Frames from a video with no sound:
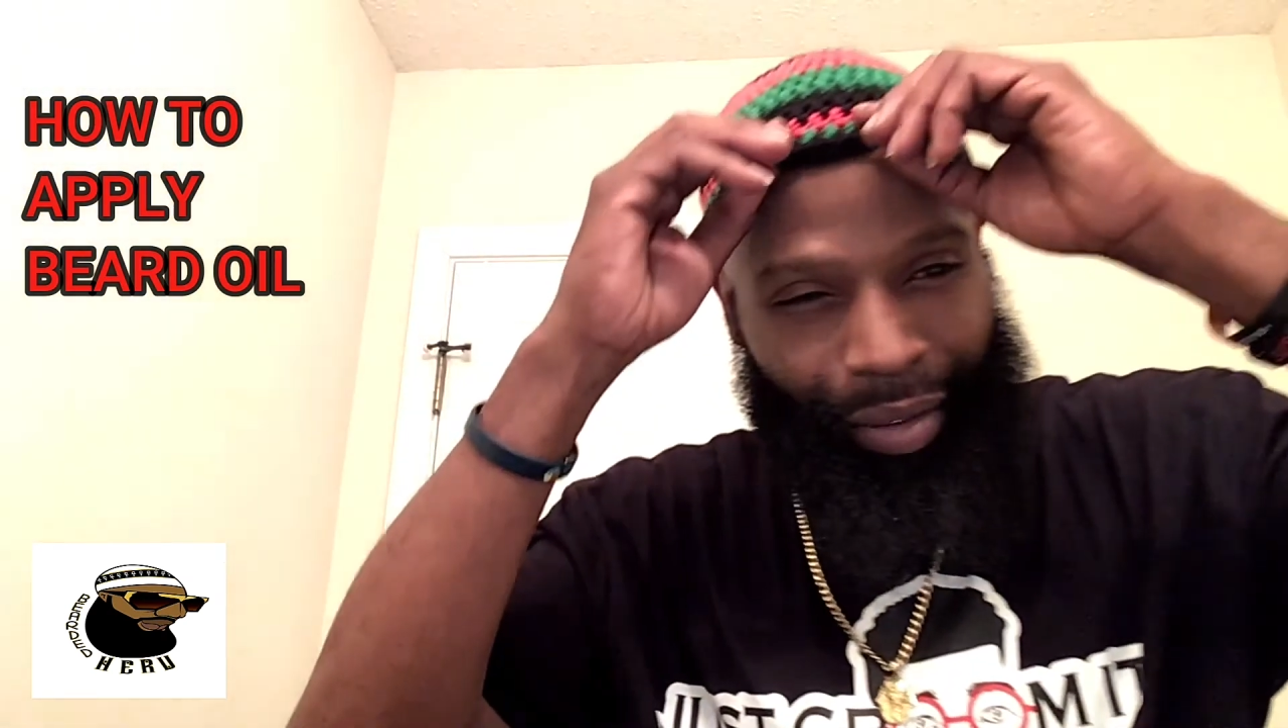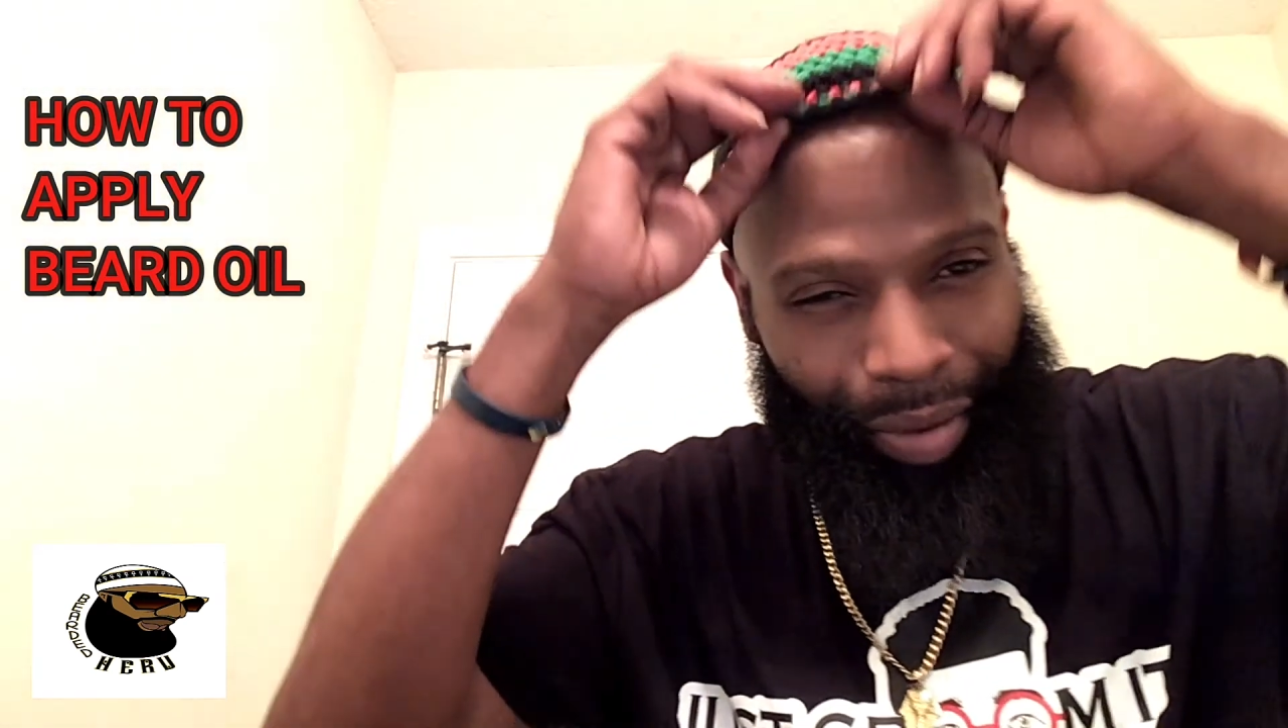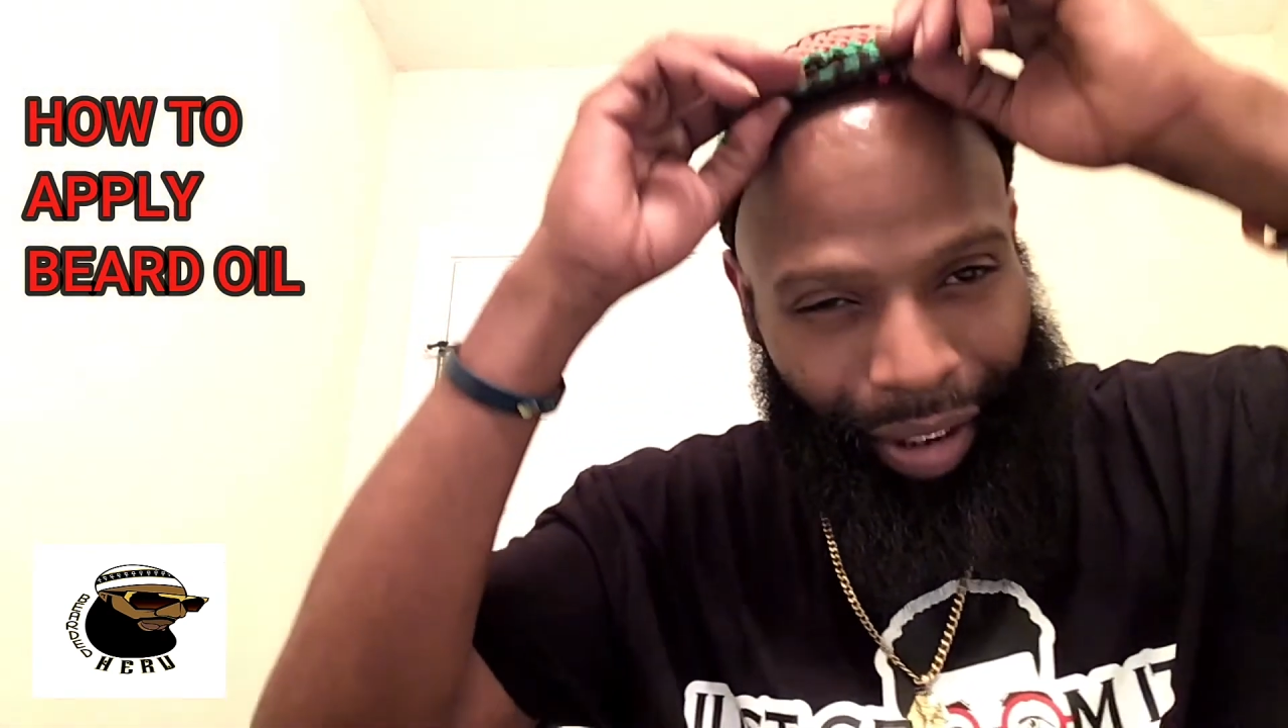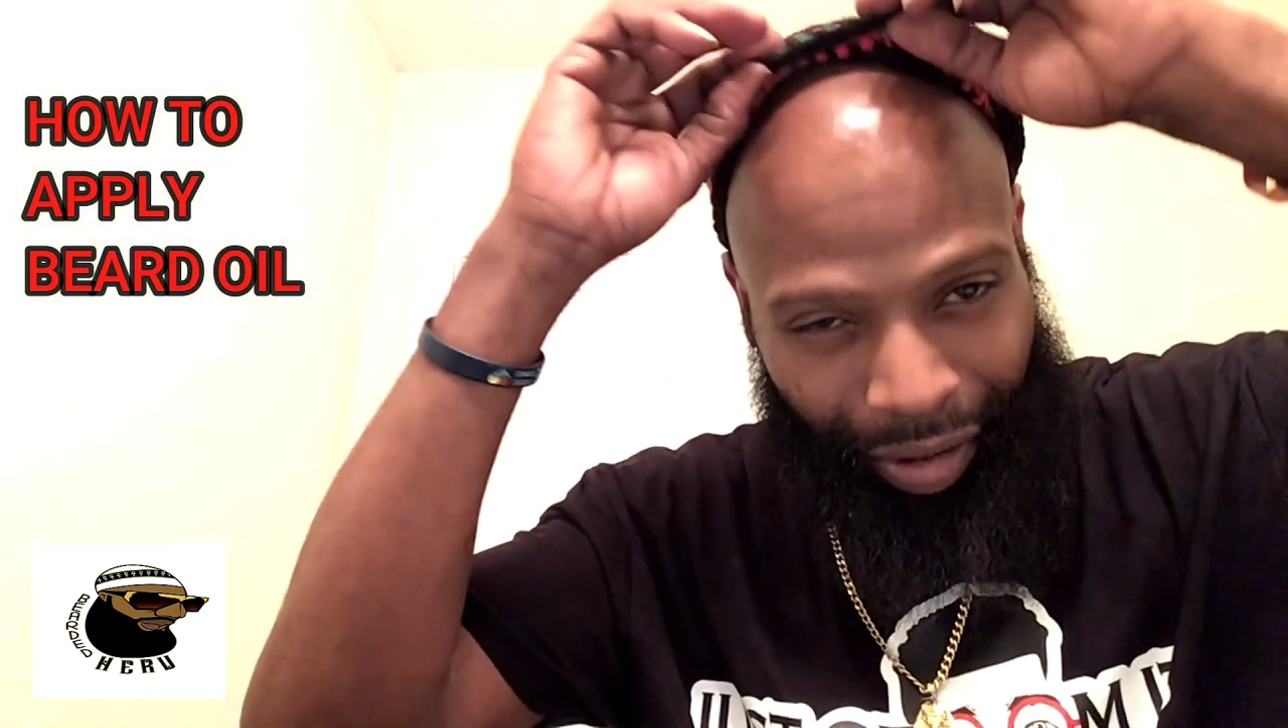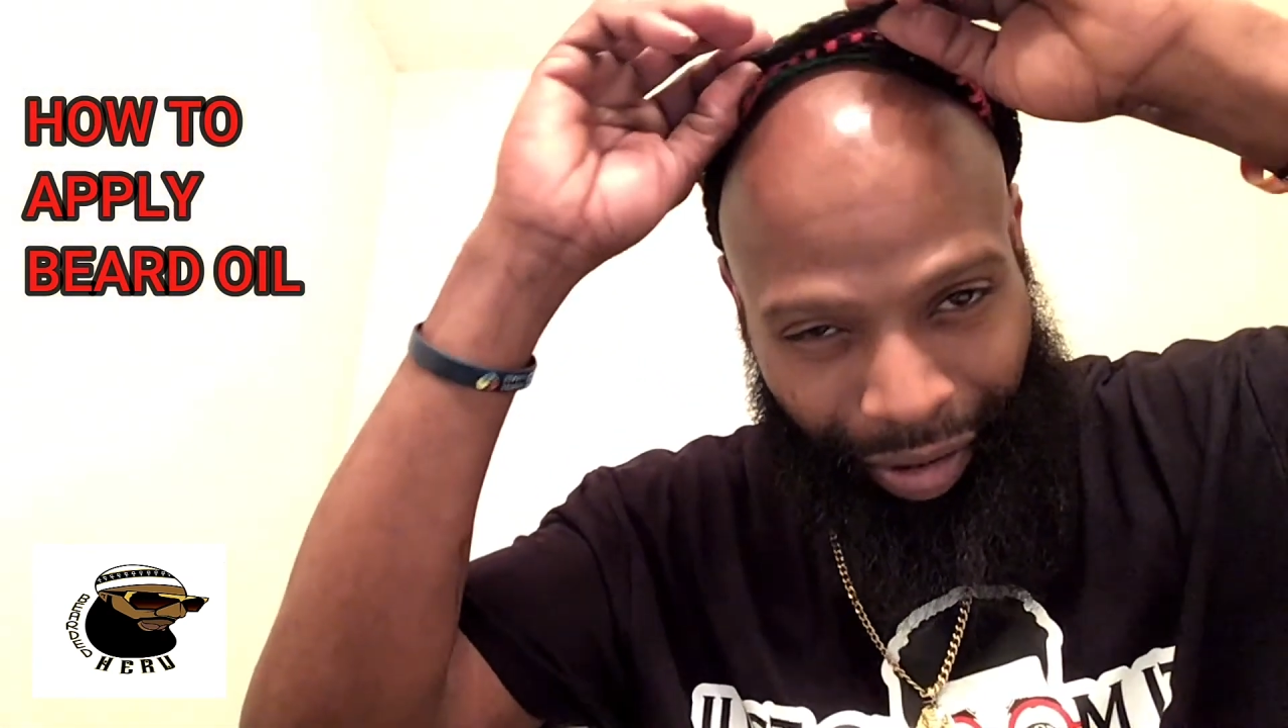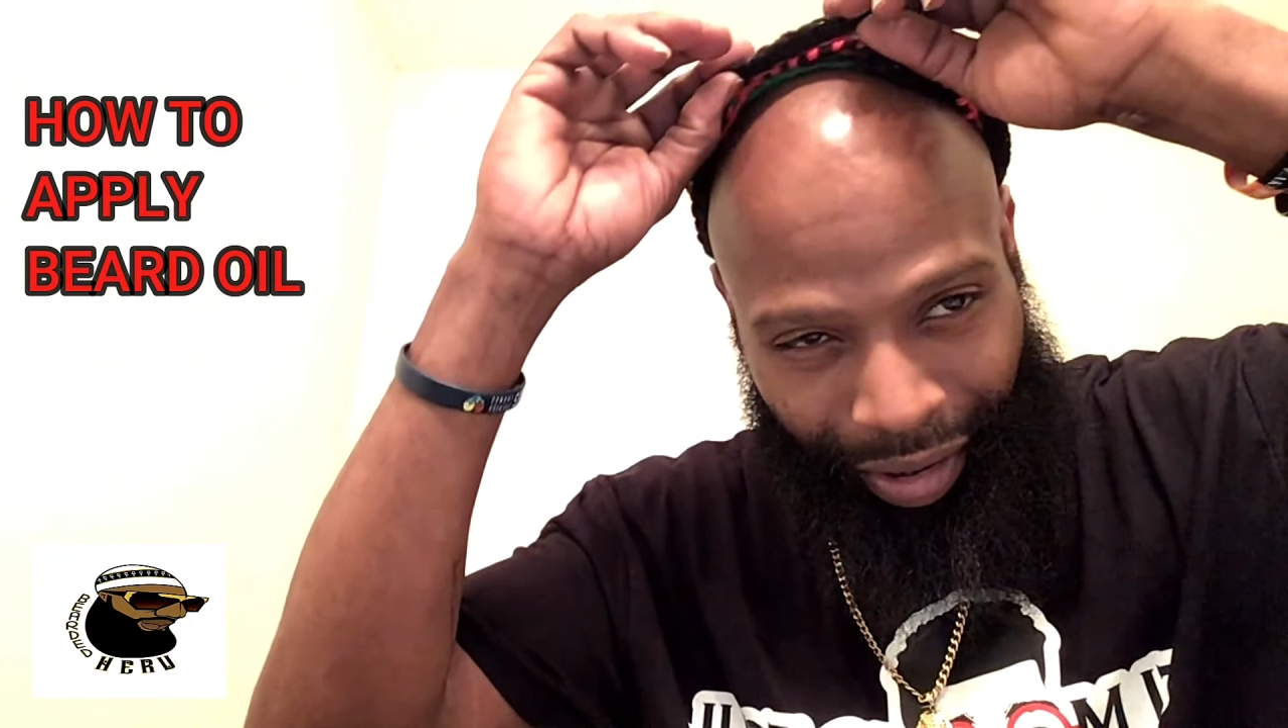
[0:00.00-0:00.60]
a bald